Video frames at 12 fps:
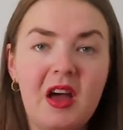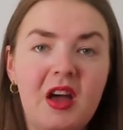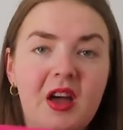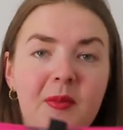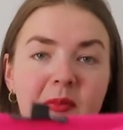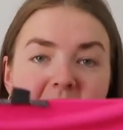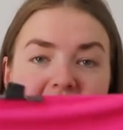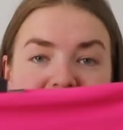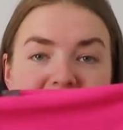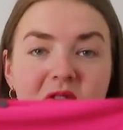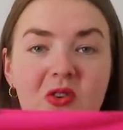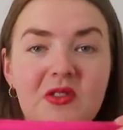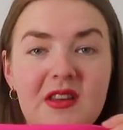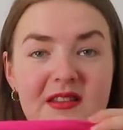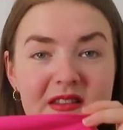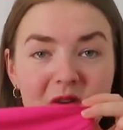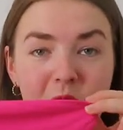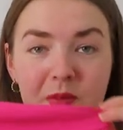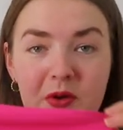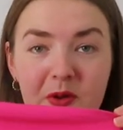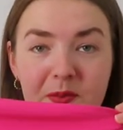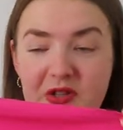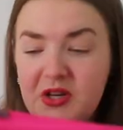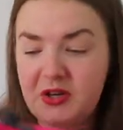But I just got this little
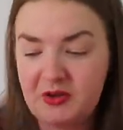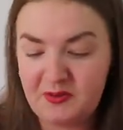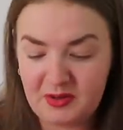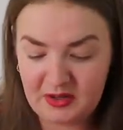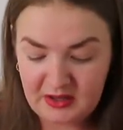boob tube